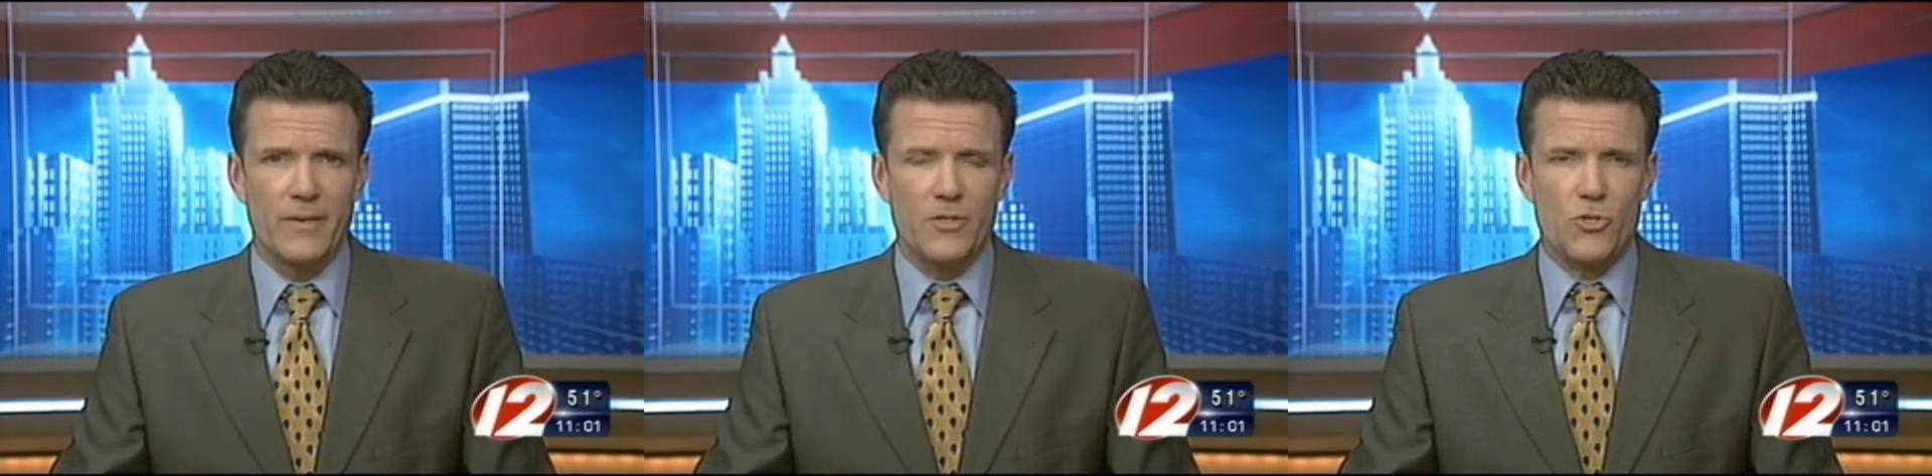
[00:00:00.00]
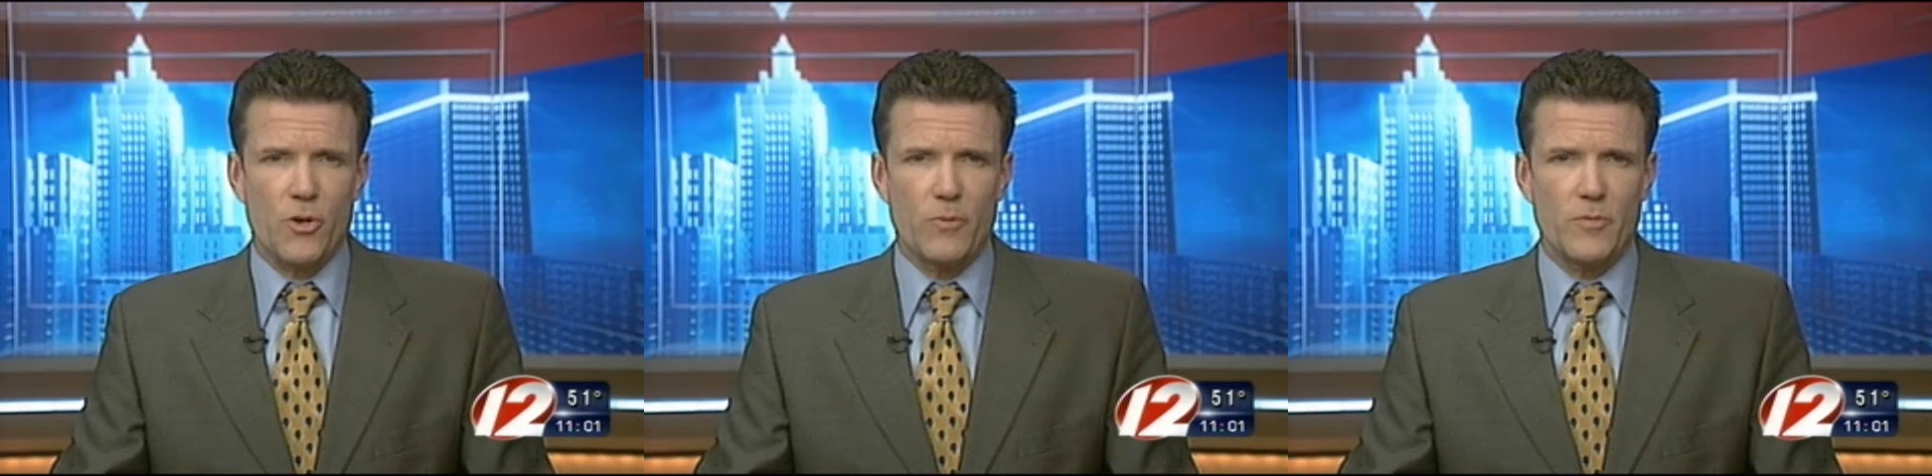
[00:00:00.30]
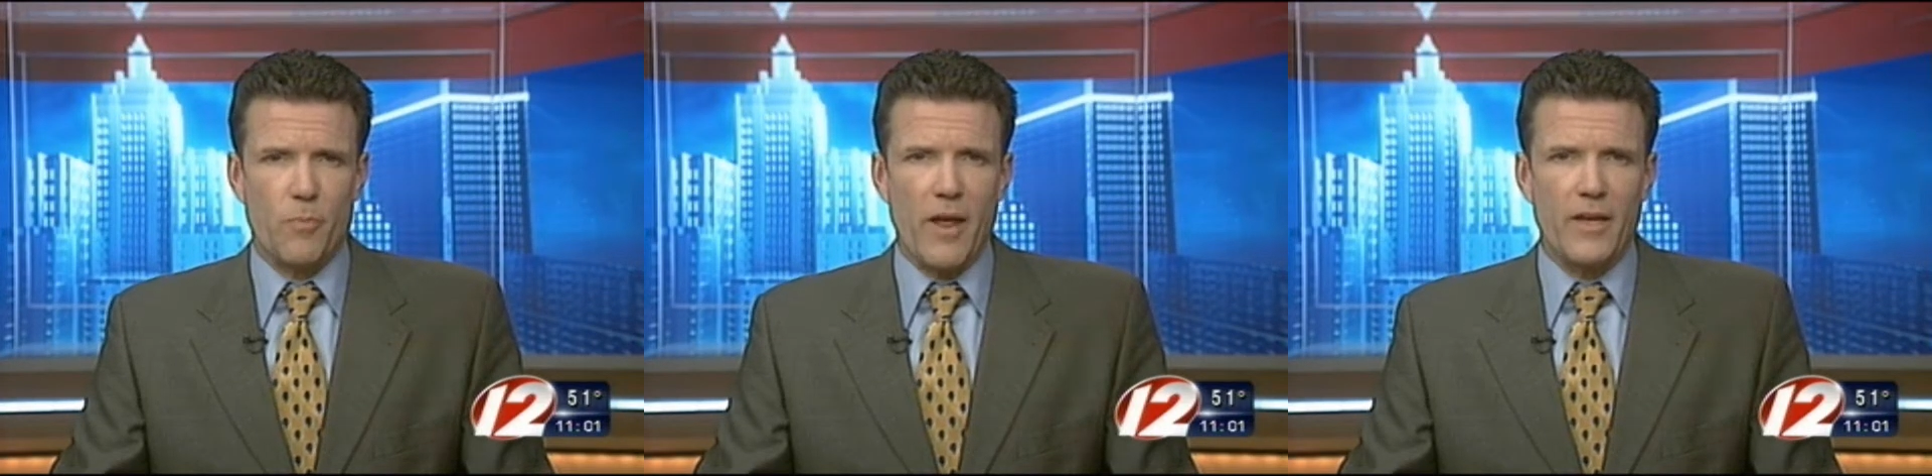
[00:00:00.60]
The story
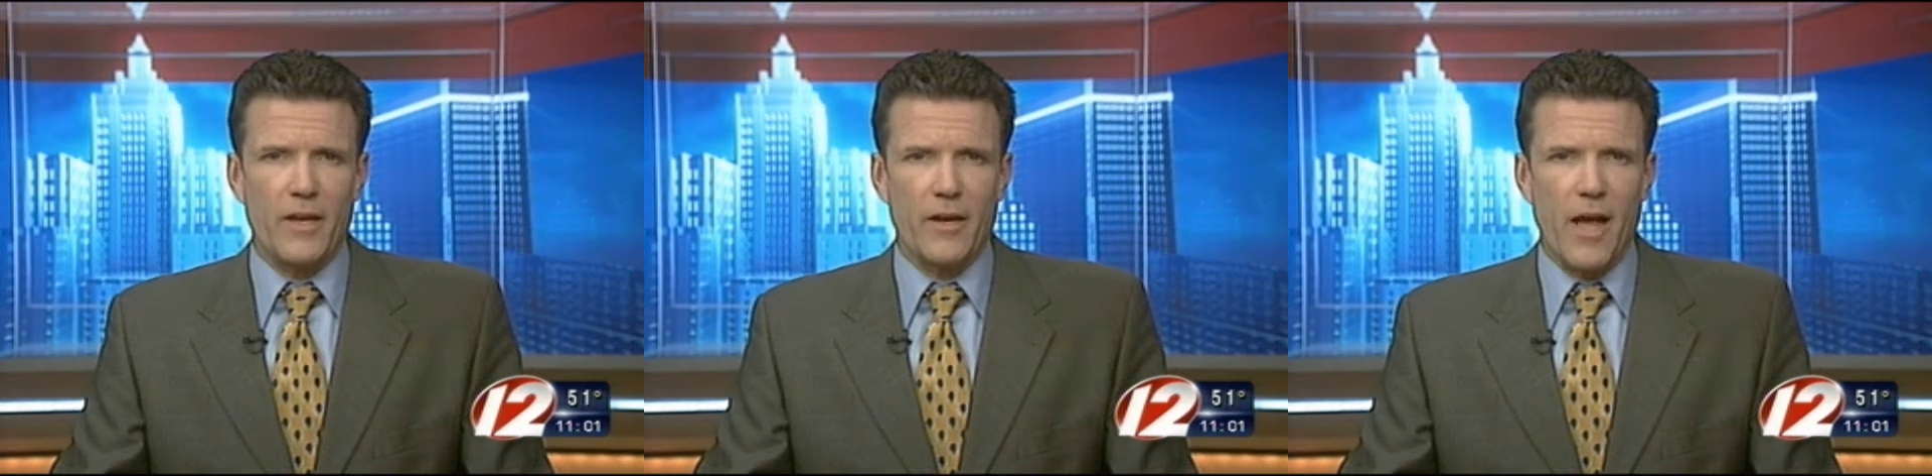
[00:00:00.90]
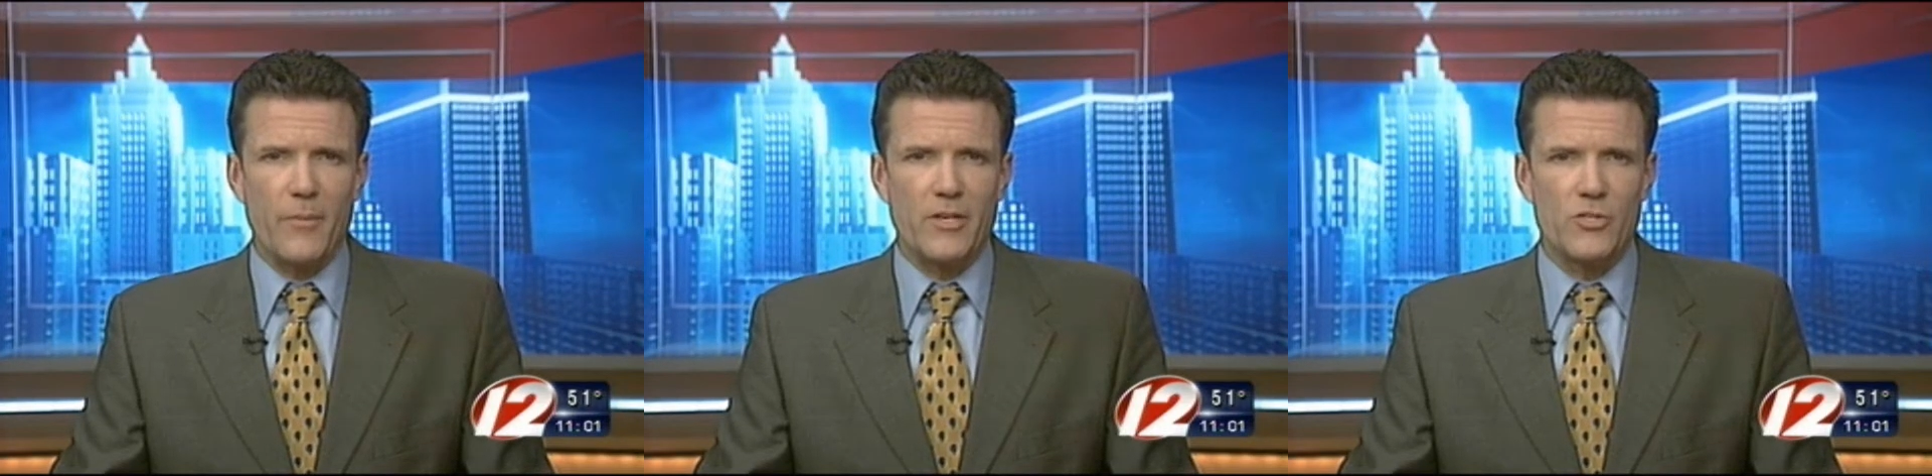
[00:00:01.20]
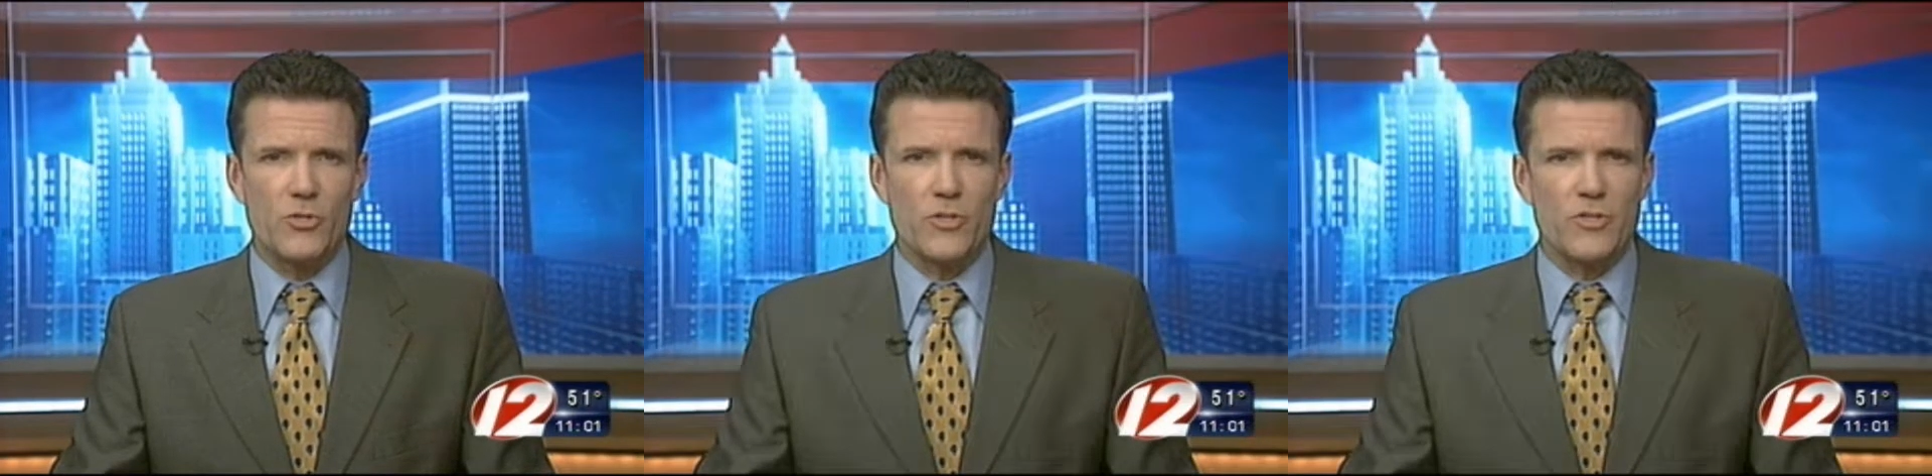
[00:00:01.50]
was breaking on Eyewitness News at